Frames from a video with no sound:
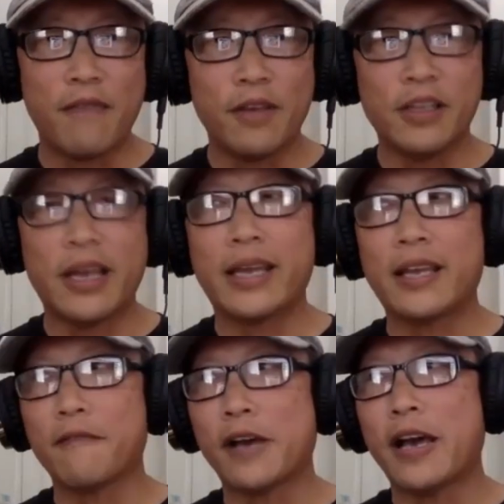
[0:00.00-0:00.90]
feel like
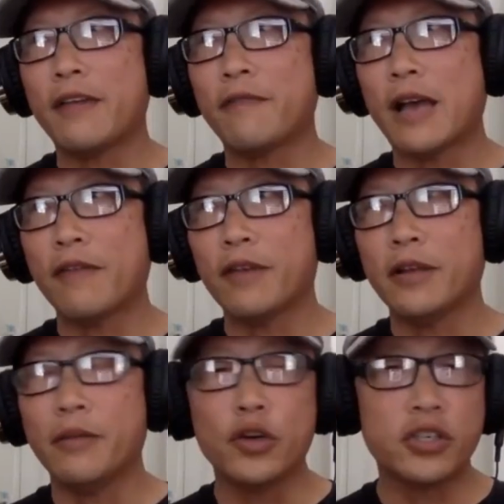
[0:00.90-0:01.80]
if I have an
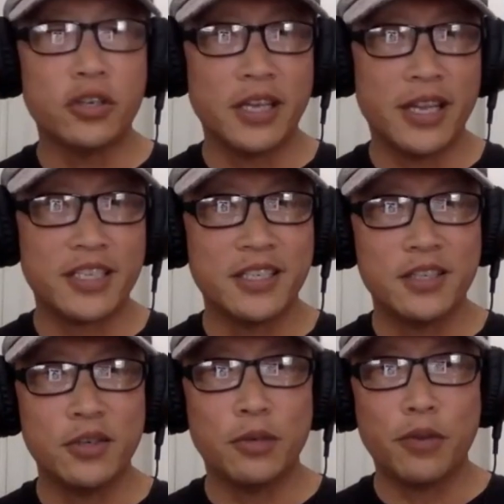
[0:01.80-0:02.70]
emotional connection
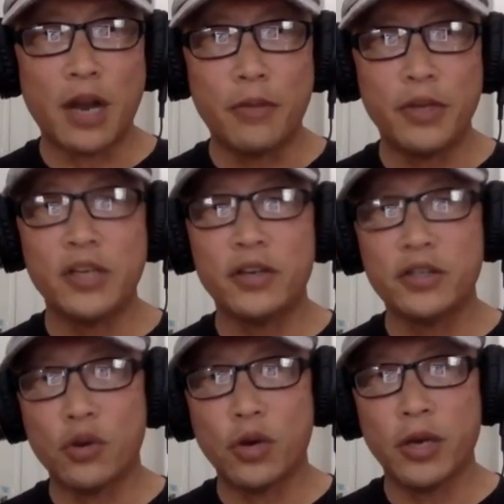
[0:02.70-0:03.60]
to a property or a
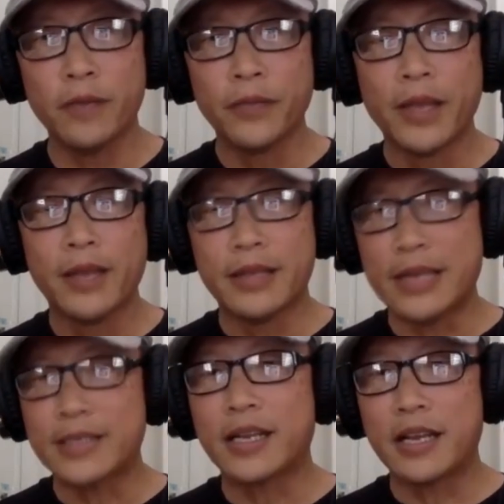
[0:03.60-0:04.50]
toy, then
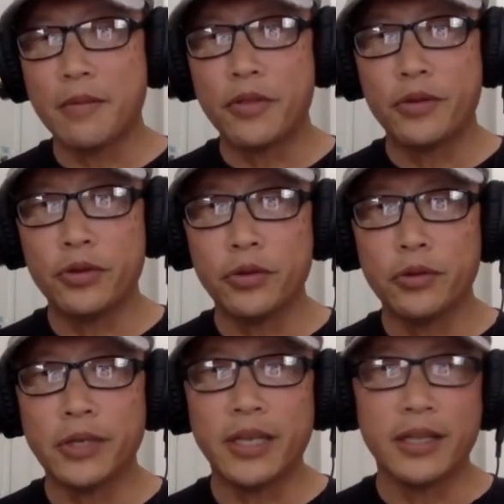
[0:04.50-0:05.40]
that's going to come
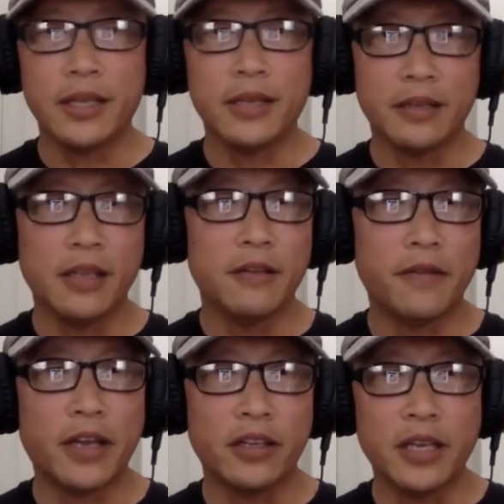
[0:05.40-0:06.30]
through in the in the
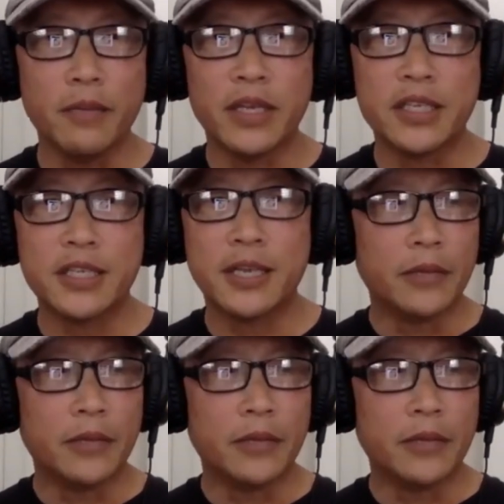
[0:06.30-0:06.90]
final image.